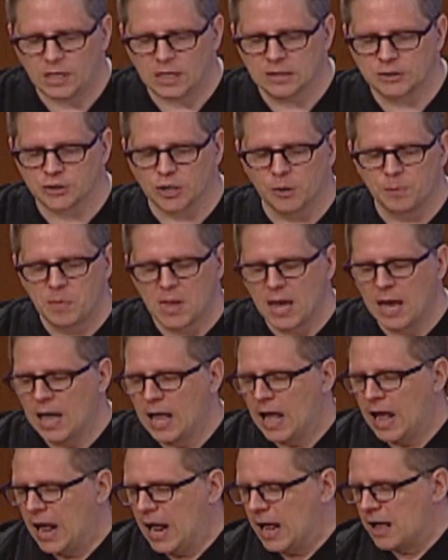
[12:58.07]
So
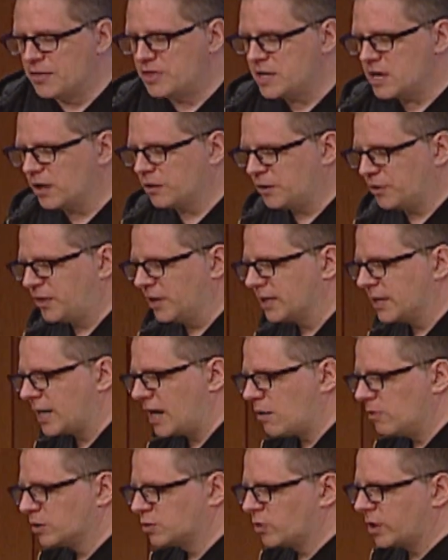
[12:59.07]
the other thing that I
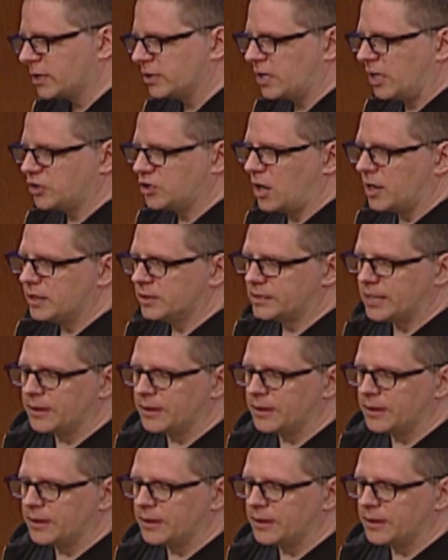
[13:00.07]
always want to touch on is